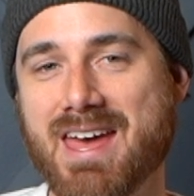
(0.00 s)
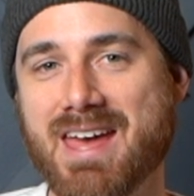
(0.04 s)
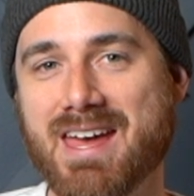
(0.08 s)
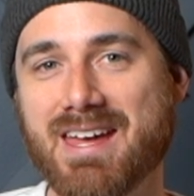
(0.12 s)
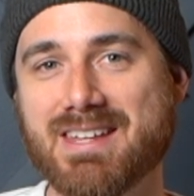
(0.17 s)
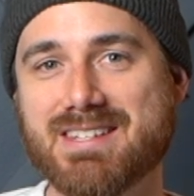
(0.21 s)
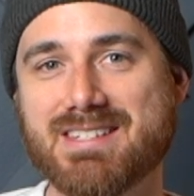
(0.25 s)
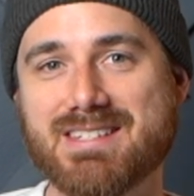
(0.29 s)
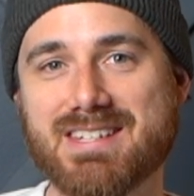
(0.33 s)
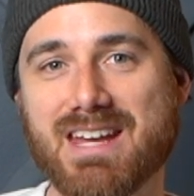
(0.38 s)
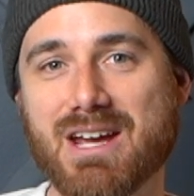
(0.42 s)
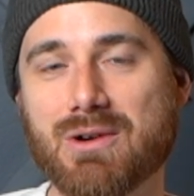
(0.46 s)

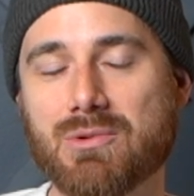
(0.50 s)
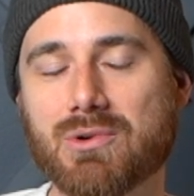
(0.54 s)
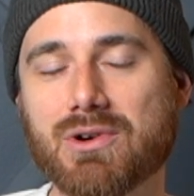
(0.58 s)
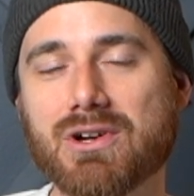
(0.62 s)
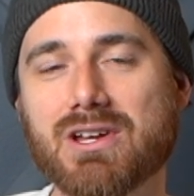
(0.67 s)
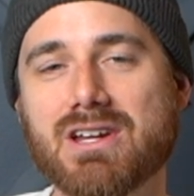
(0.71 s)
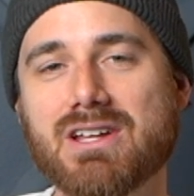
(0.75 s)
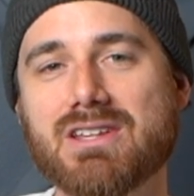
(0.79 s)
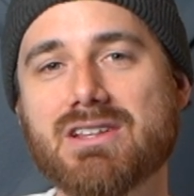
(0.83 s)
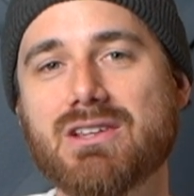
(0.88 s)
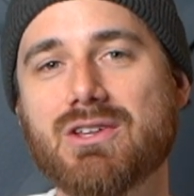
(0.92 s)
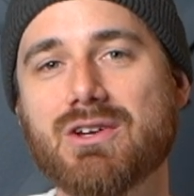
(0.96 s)
Today we're
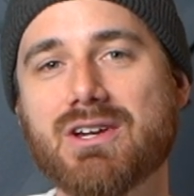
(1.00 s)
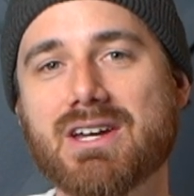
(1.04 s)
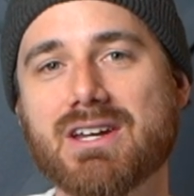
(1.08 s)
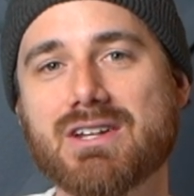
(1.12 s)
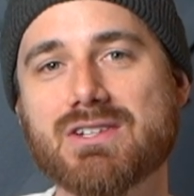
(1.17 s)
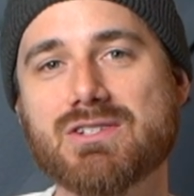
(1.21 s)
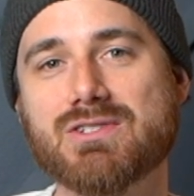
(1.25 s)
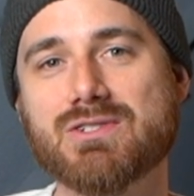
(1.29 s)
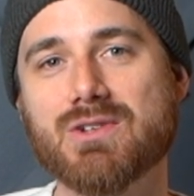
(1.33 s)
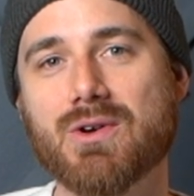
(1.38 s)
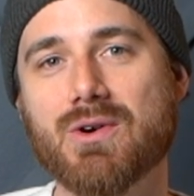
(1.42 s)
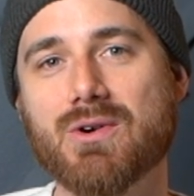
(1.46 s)
going to look at a
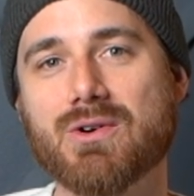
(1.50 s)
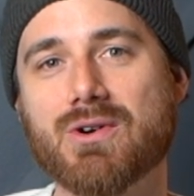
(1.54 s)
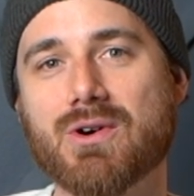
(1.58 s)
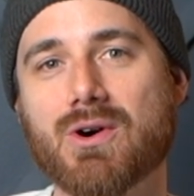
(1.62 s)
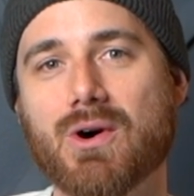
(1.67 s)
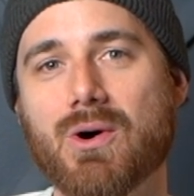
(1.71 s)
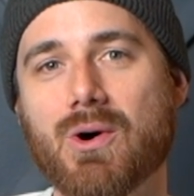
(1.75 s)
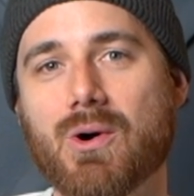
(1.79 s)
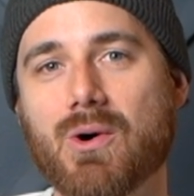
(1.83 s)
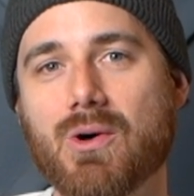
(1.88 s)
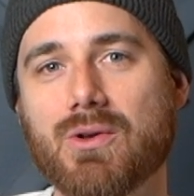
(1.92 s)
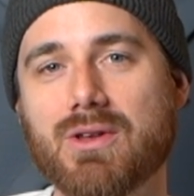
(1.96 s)
song
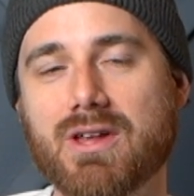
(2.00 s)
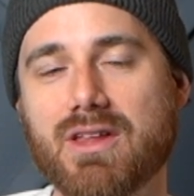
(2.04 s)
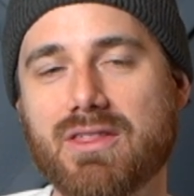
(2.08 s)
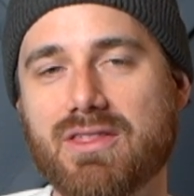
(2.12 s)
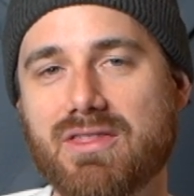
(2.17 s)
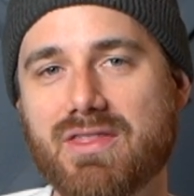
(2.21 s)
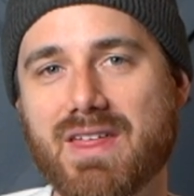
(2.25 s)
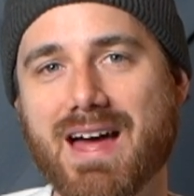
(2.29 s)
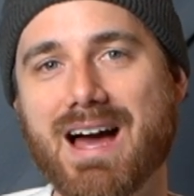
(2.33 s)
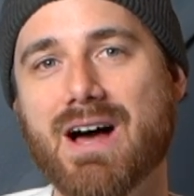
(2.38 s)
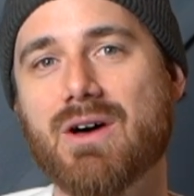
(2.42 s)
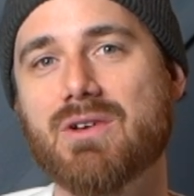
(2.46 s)
called
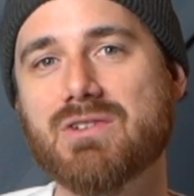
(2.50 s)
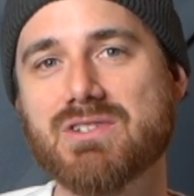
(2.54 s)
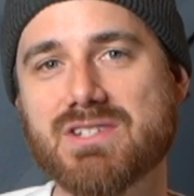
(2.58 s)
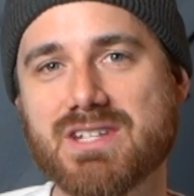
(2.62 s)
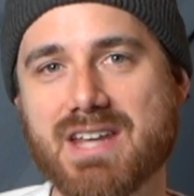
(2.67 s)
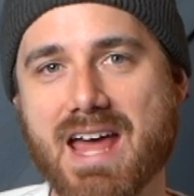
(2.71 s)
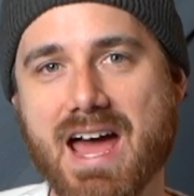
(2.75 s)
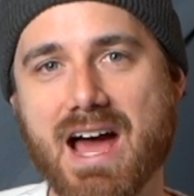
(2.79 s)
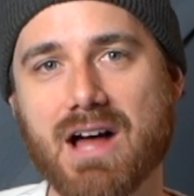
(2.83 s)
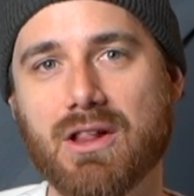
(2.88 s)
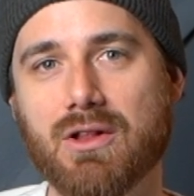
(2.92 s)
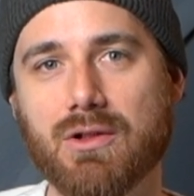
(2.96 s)
1,000
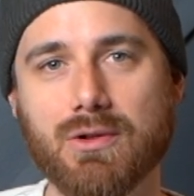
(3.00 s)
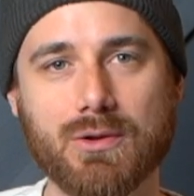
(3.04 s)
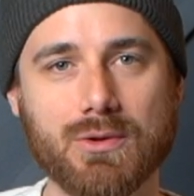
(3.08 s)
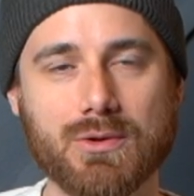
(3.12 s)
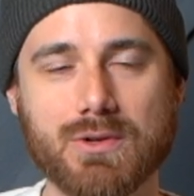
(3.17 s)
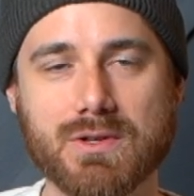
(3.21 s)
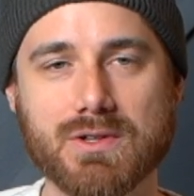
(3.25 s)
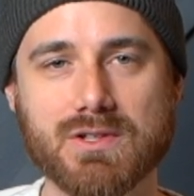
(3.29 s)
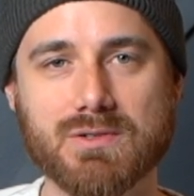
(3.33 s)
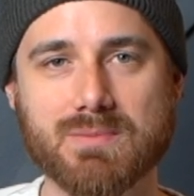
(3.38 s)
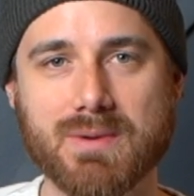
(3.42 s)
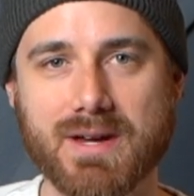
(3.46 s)

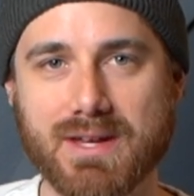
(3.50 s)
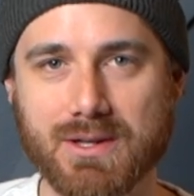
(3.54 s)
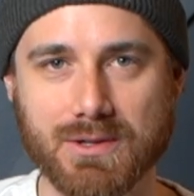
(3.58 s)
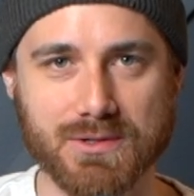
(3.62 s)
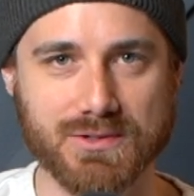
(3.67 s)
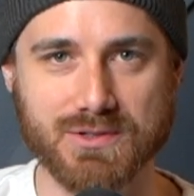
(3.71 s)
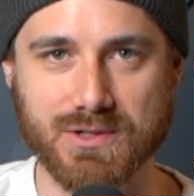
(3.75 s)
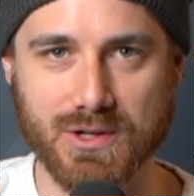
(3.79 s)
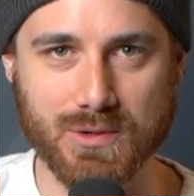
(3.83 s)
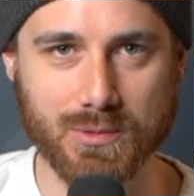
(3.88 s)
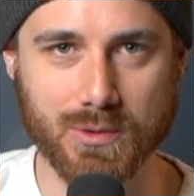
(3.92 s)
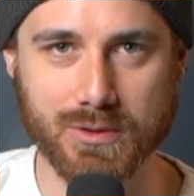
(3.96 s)
Hallelujahs by
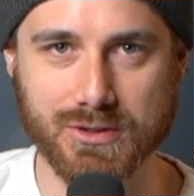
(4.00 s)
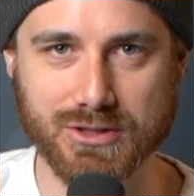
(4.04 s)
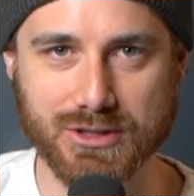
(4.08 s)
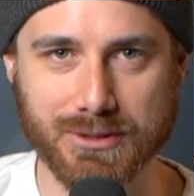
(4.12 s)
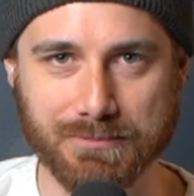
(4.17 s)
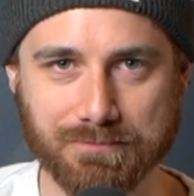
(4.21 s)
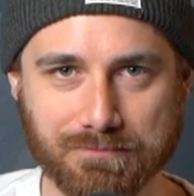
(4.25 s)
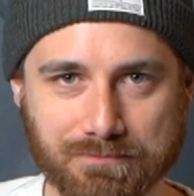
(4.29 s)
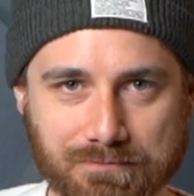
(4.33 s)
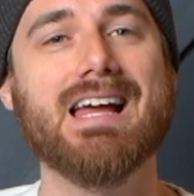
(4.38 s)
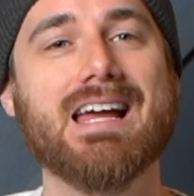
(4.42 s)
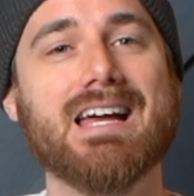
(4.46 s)
Hillsong Worship.
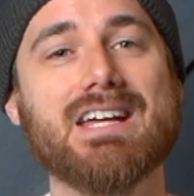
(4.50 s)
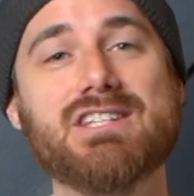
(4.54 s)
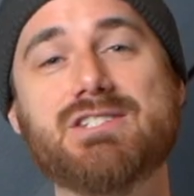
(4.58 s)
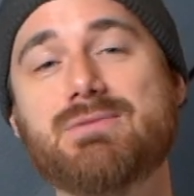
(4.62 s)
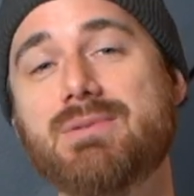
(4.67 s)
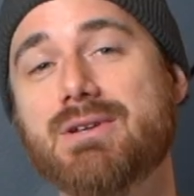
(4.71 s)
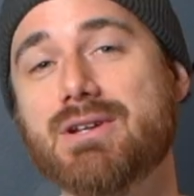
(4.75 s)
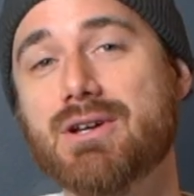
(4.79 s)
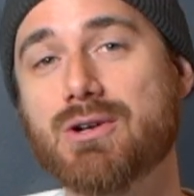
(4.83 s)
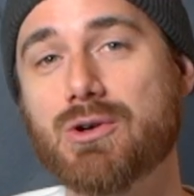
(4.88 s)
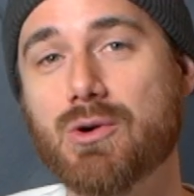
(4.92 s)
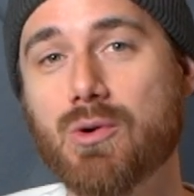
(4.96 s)
It's
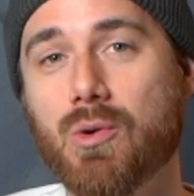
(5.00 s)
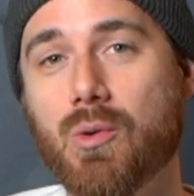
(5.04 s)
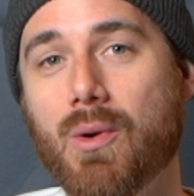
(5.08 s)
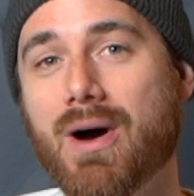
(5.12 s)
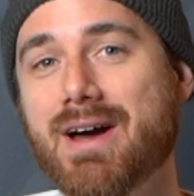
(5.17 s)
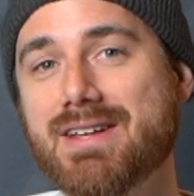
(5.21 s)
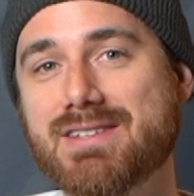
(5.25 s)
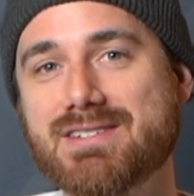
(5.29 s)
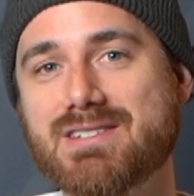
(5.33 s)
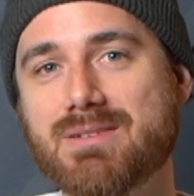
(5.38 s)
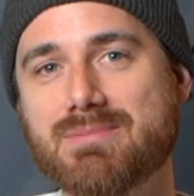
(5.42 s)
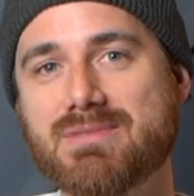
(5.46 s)
been
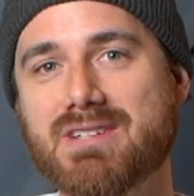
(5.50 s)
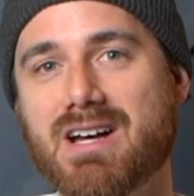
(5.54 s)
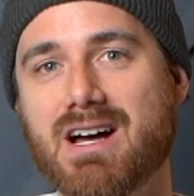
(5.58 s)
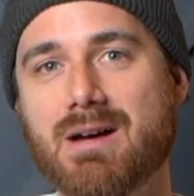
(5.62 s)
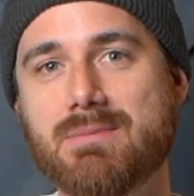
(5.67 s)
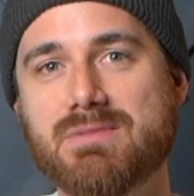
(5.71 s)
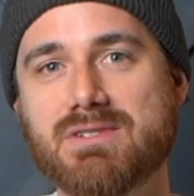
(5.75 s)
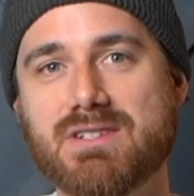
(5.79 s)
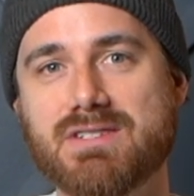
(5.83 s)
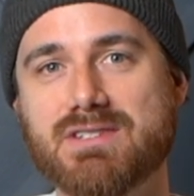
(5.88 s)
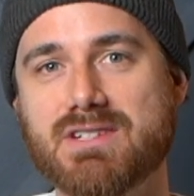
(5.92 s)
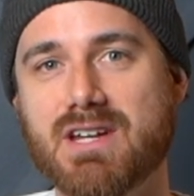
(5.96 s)
quite some time
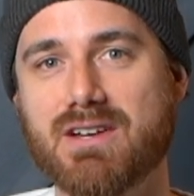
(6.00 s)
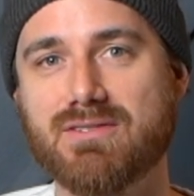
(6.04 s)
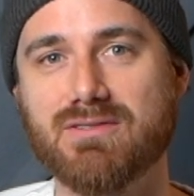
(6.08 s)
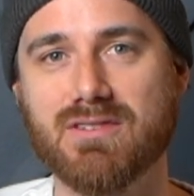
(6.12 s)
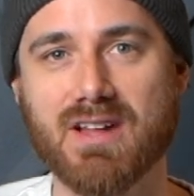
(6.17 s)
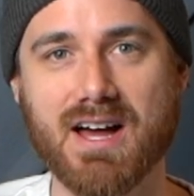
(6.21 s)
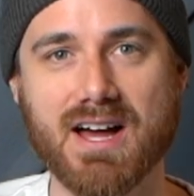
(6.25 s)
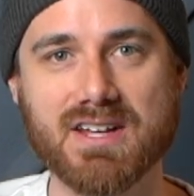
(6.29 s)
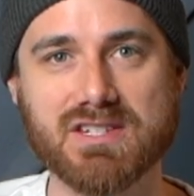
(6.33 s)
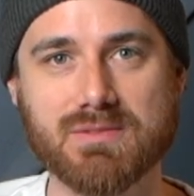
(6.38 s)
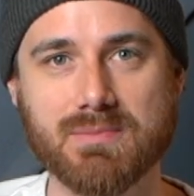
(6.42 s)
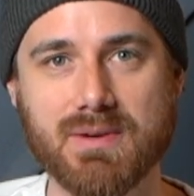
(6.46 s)
since I've
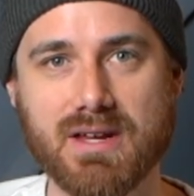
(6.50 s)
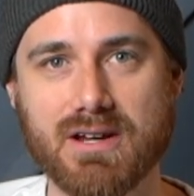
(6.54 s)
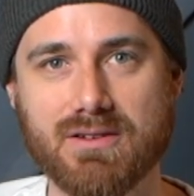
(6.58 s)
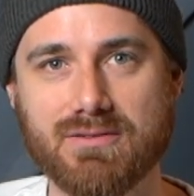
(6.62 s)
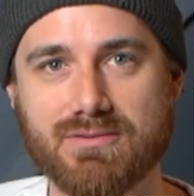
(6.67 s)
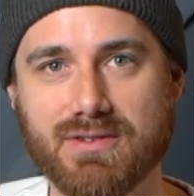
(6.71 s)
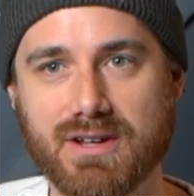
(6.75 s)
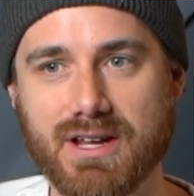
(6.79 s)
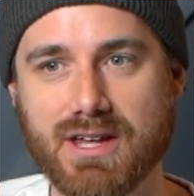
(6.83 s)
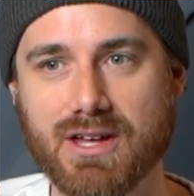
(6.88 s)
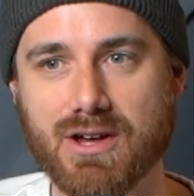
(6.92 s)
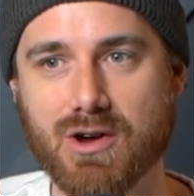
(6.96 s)
last made a
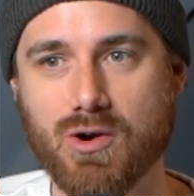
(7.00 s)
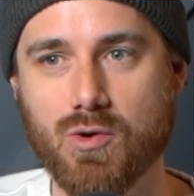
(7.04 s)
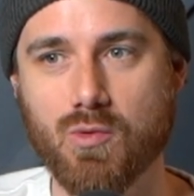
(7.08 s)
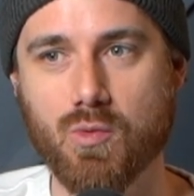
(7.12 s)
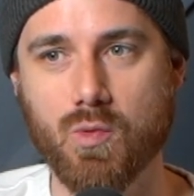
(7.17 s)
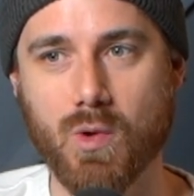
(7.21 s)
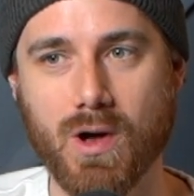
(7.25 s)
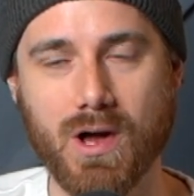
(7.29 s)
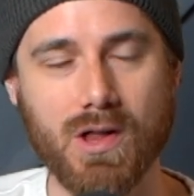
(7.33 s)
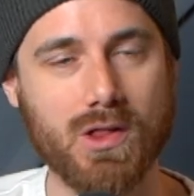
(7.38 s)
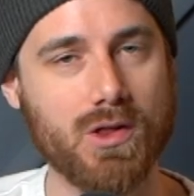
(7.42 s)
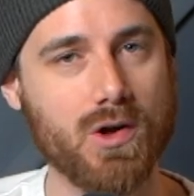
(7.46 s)
video,
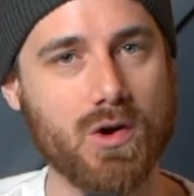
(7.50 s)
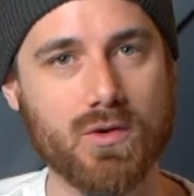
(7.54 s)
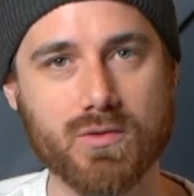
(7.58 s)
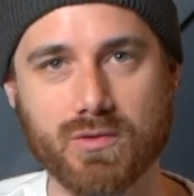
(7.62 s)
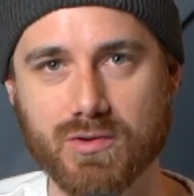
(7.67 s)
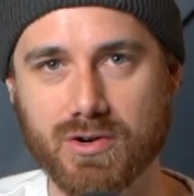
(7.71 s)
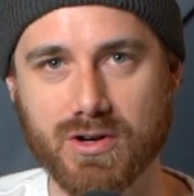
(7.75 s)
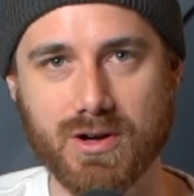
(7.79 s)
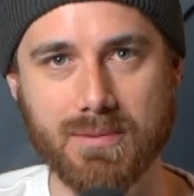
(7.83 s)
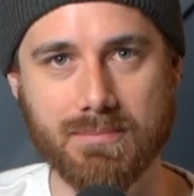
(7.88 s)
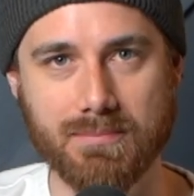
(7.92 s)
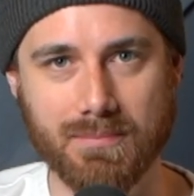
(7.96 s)
well
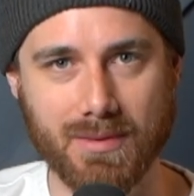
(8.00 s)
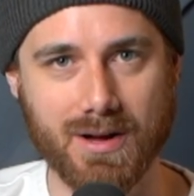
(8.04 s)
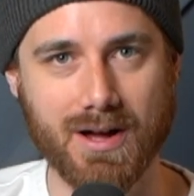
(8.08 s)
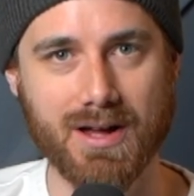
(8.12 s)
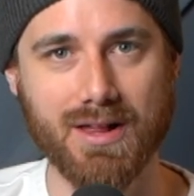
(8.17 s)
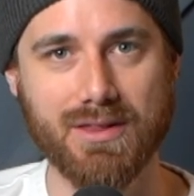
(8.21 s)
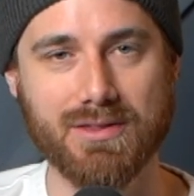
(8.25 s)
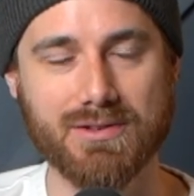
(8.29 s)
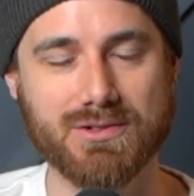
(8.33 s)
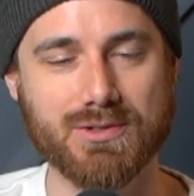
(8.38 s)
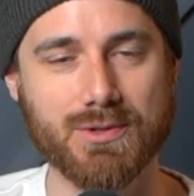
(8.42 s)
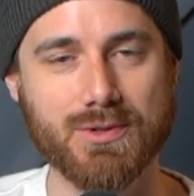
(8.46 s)
over a
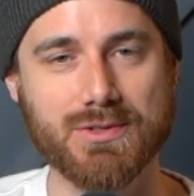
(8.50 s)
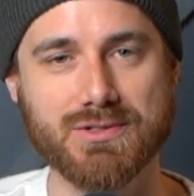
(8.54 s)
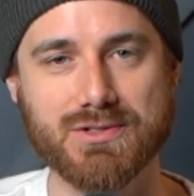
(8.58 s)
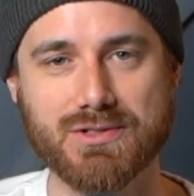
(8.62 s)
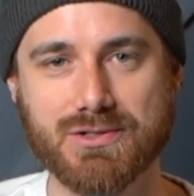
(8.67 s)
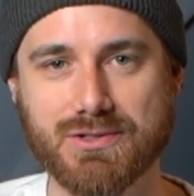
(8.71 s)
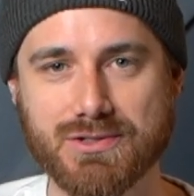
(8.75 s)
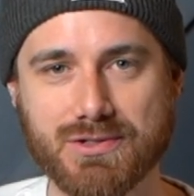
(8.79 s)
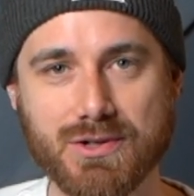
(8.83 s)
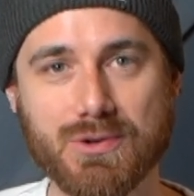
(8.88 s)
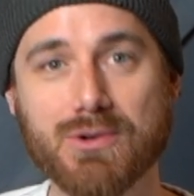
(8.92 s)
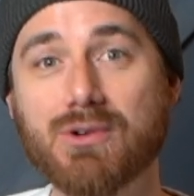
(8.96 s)
month, so it's
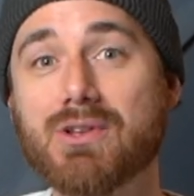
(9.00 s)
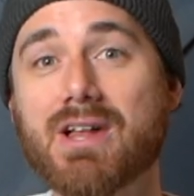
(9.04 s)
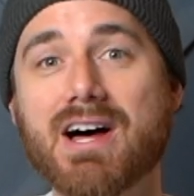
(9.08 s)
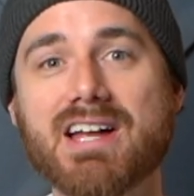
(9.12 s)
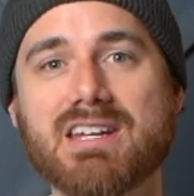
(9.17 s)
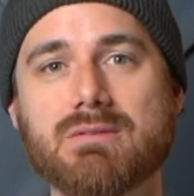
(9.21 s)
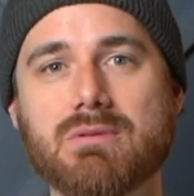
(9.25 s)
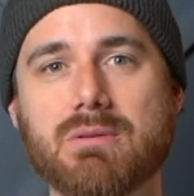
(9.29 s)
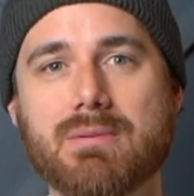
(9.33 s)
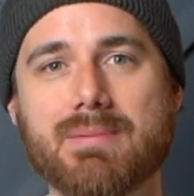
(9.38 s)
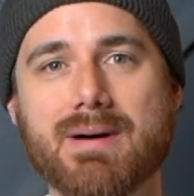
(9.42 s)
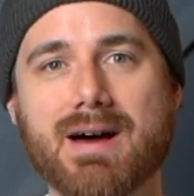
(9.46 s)
so glad
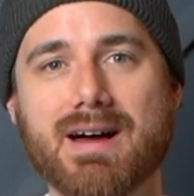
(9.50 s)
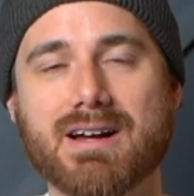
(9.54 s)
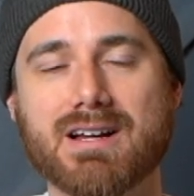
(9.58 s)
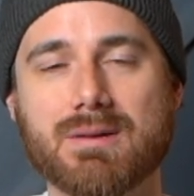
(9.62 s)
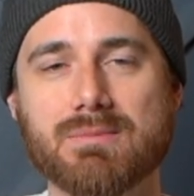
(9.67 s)
to be back.